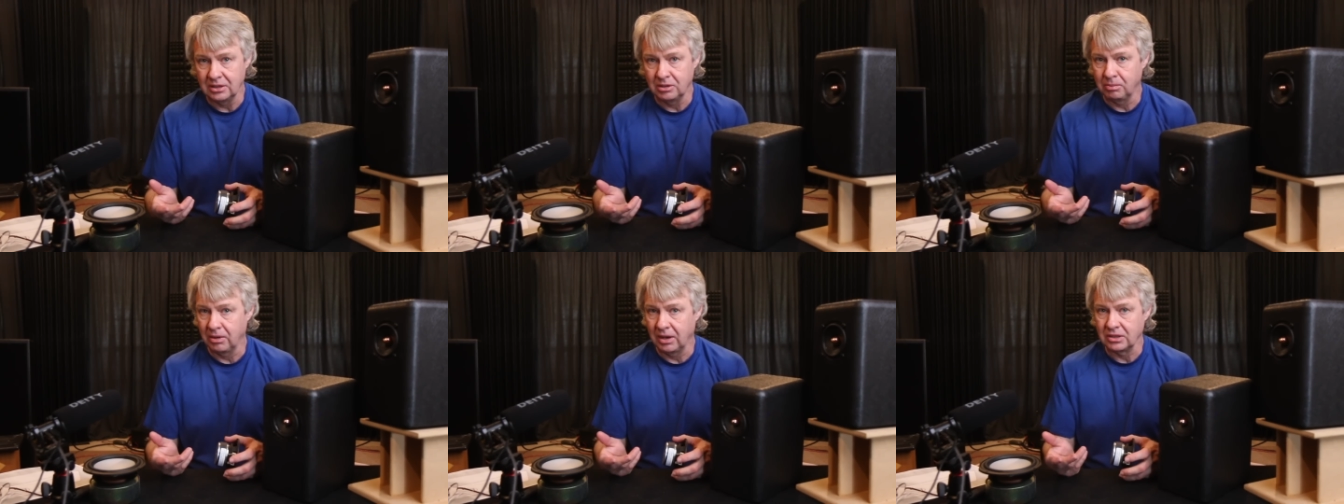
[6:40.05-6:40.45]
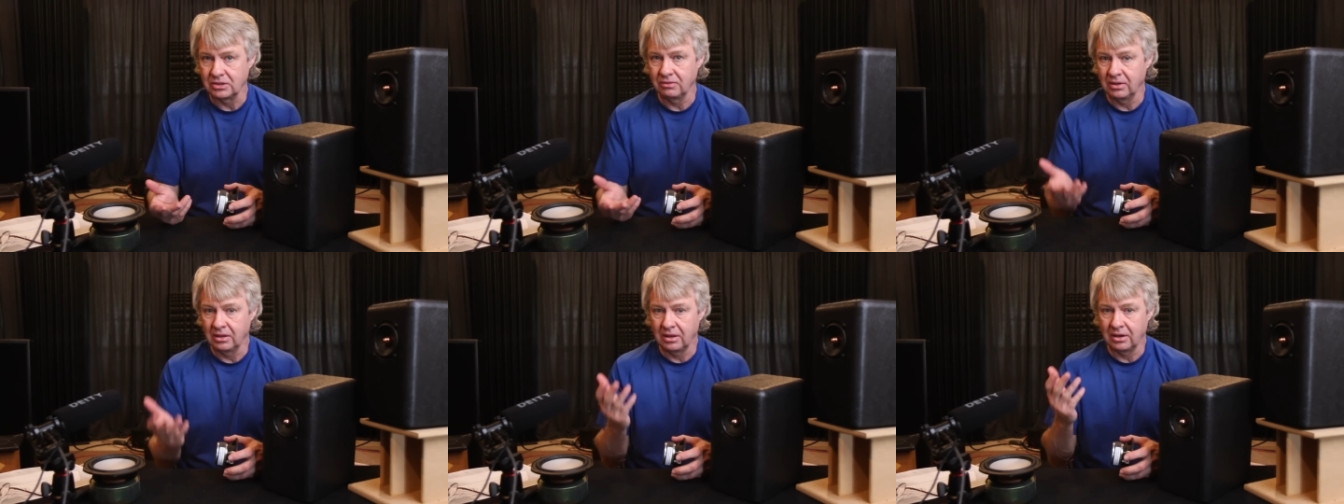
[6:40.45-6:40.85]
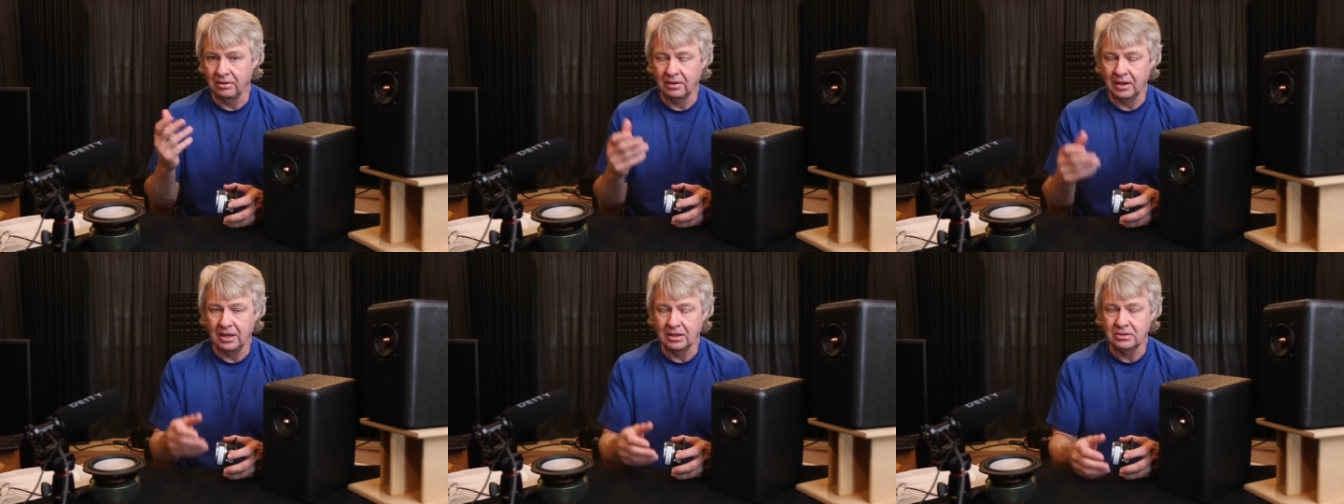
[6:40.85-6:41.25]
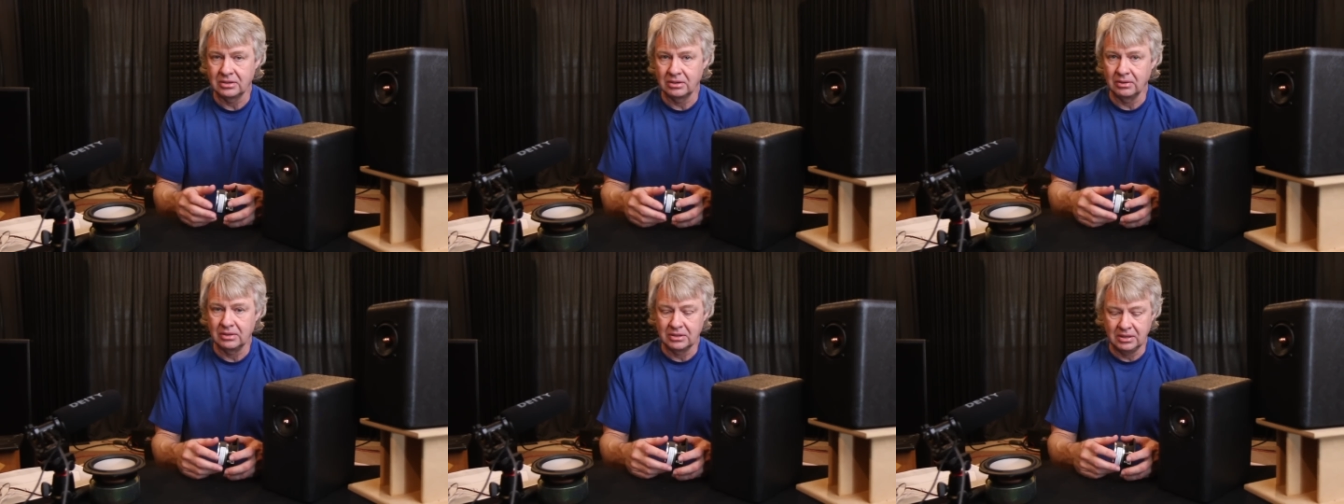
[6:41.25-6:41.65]
the price of a lot of our
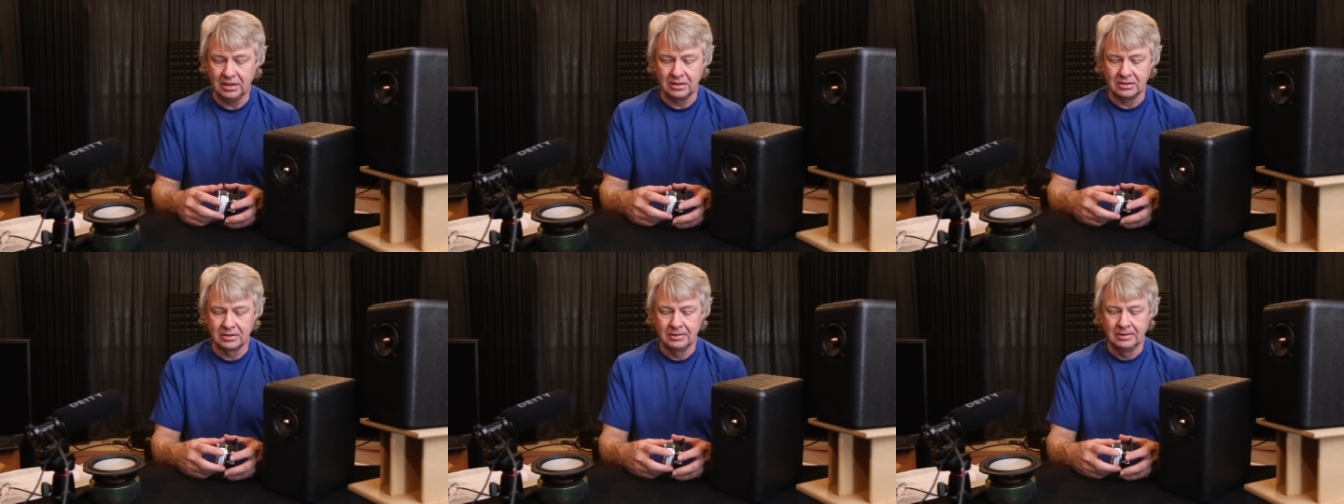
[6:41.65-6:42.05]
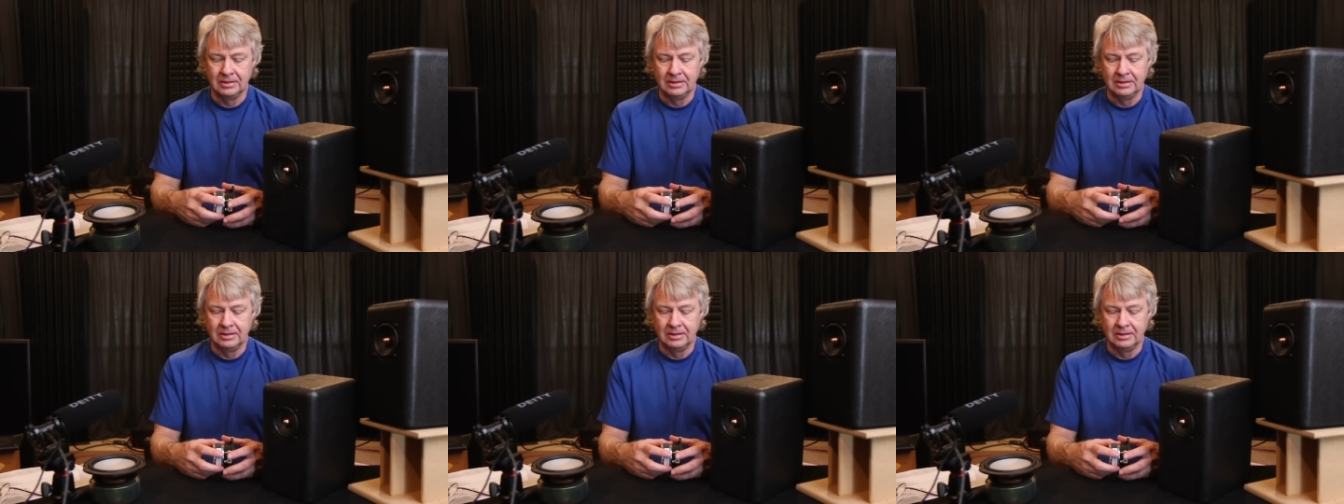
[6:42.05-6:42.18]
X-Series kits.